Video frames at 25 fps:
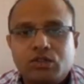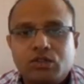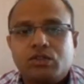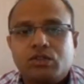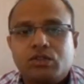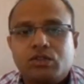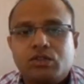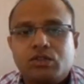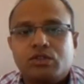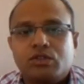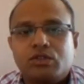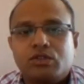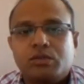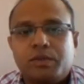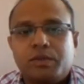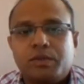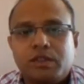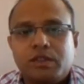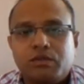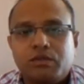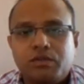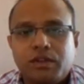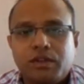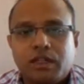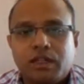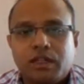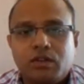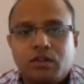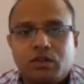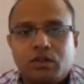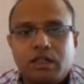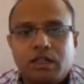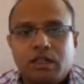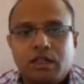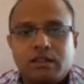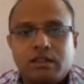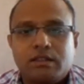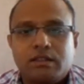to specific
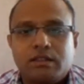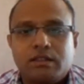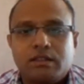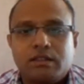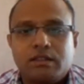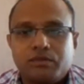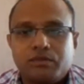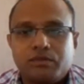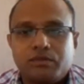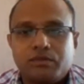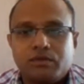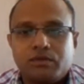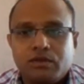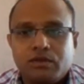coordinate system.